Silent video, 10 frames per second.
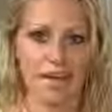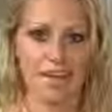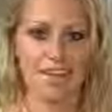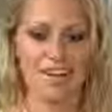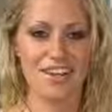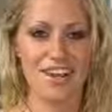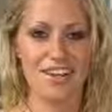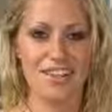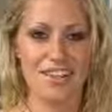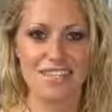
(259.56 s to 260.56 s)
And there you go.
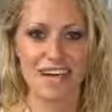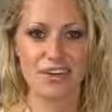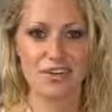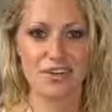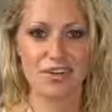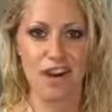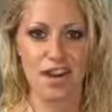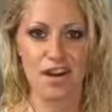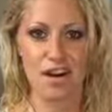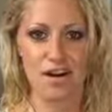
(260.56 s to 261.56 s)
That's how you
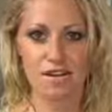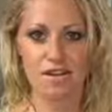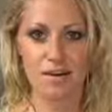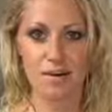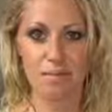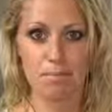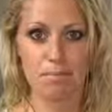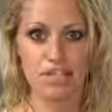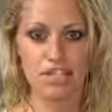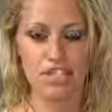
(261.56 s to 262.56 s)
create awesome
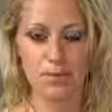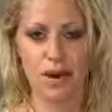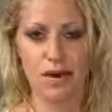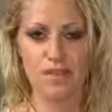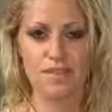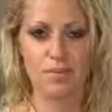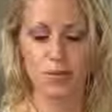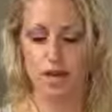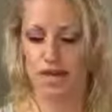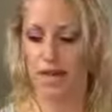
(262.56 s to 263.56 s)
beachy waves
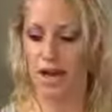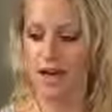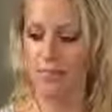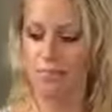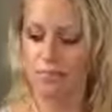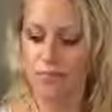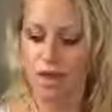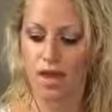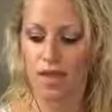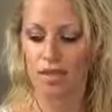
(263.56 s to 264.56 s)
with um,
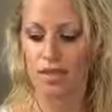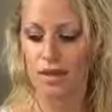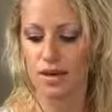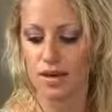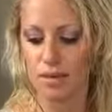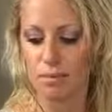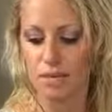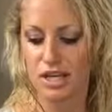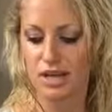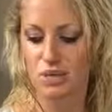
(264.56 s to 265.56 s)
the
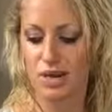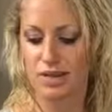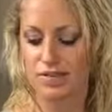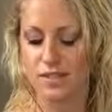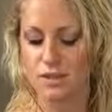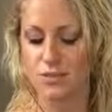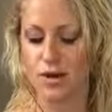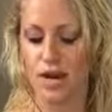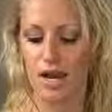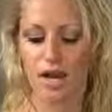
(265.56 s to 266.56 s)
beach waves
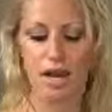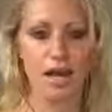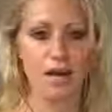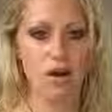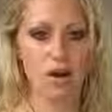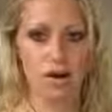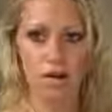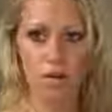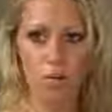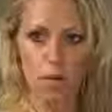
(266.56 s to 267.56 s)
spray and
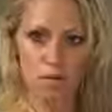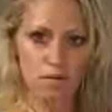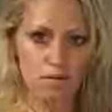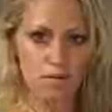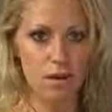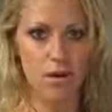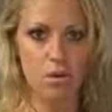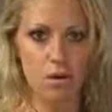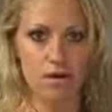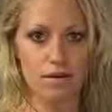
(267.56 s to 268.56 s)
argan oil
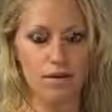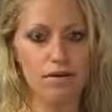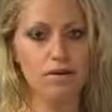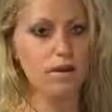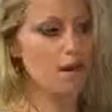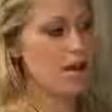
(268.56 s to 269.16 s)
salt water